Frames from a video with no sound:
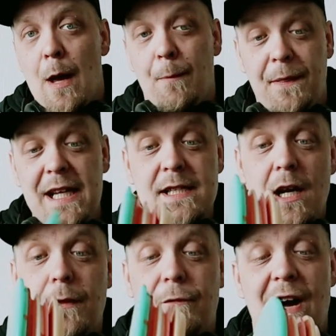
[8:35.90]
But these
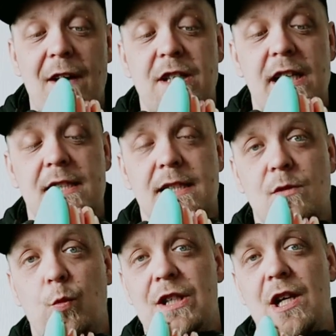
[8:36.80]
are the 5
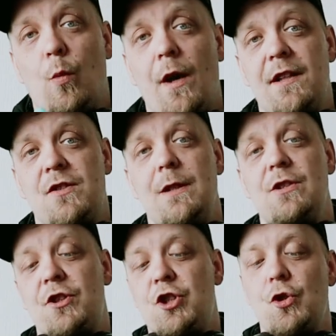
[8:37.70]
discs which I wanted to
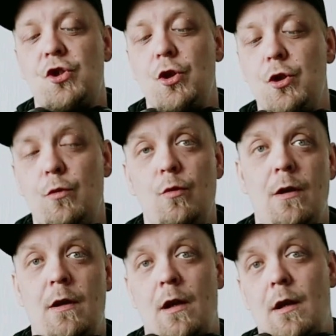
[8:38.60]
introduce to you.
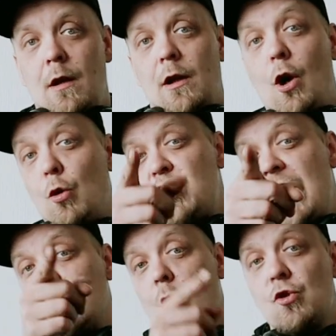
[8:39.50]
Go
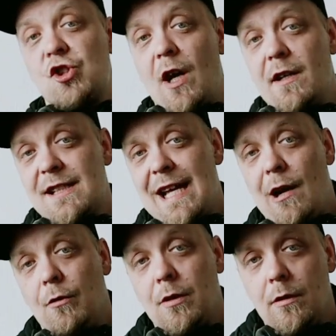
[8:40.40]
check Lone Stars
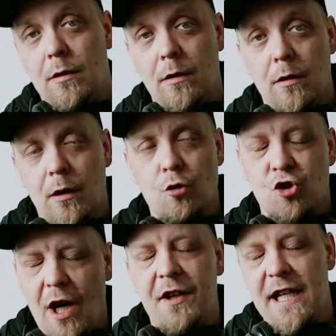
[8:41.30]
out, Lone
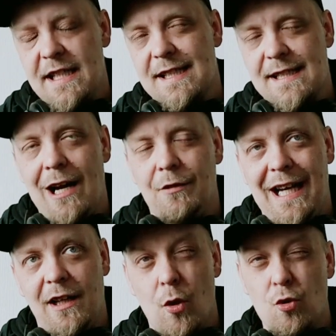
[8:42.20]
Star Discs out
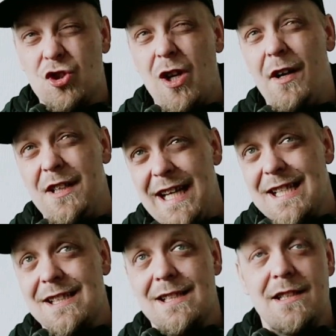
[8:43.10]
at
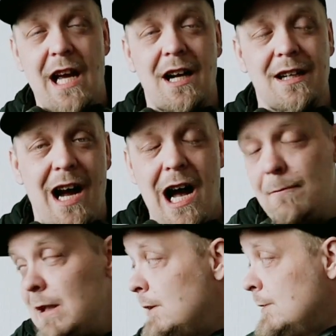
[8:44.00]

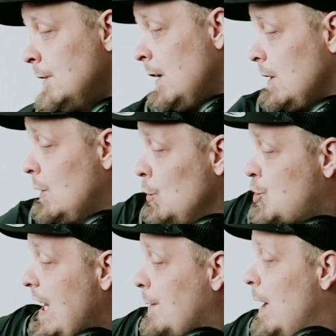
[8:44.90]
lonestardiscs.com. Go
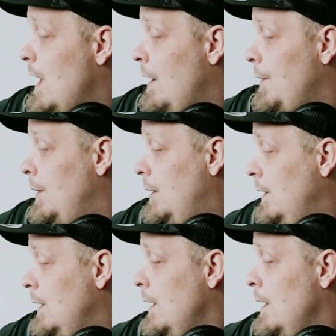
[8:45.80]
check my other